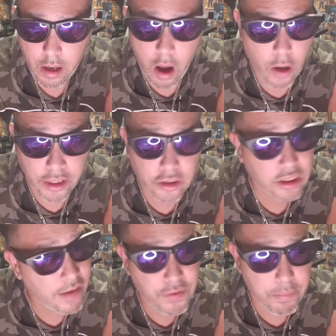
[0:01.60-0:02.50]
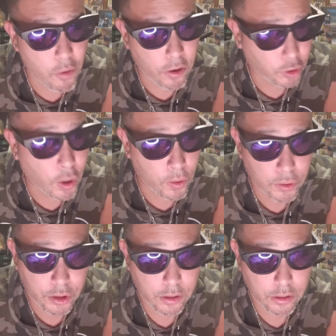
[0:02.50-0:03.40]
Oh, there's definitely more
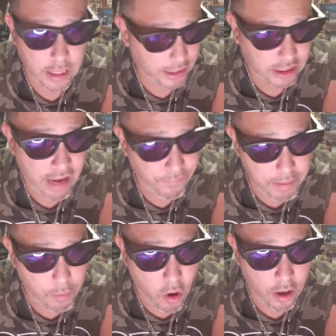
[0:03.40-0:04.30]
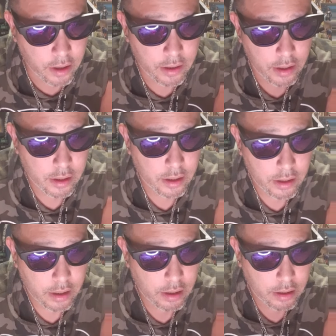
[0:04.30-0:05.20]
trolls. There's definitely more.
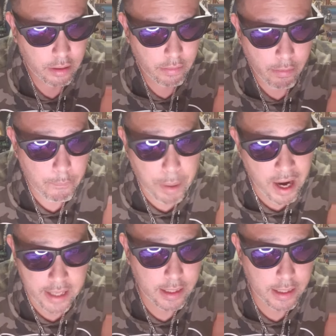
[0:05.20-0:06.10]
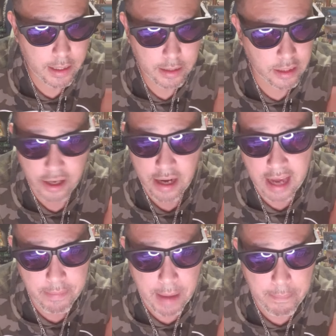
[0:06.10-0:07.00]
But they're
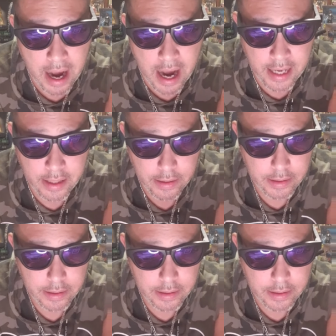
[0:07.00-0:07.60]
not in my mod.